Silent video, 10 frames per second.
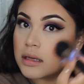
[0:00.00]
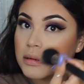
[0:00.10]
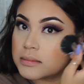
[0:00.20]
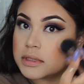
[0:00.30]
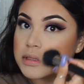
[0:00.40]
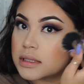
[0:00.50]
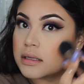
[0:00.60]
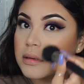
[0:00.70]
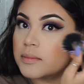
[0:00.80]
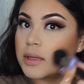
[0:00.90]
And I'm just
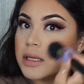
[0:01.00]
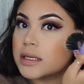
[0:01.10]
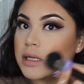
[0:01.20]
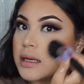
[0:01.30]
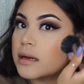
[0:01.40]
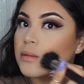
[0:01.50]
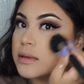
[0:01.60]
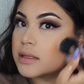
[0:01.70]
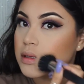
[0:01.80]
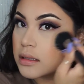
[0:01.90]
going to blend it out
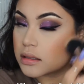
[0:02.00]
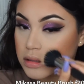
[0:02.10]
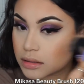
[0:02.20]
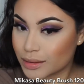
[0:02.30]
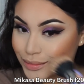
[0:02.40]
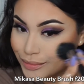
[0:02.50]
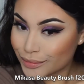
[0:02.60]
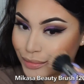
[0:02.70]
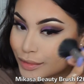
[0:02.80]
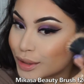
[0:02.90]
with a
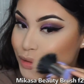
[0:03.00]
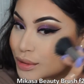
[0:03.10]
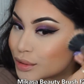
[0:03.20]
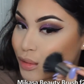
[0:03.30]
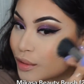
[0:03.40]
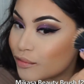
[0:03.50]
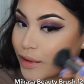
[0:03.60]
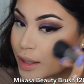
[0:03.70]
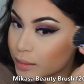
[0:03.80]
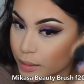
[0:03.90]
duo
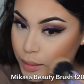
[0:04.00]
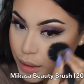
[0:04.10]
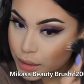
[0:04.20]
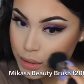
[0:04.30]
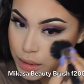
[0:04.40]
fiber brush.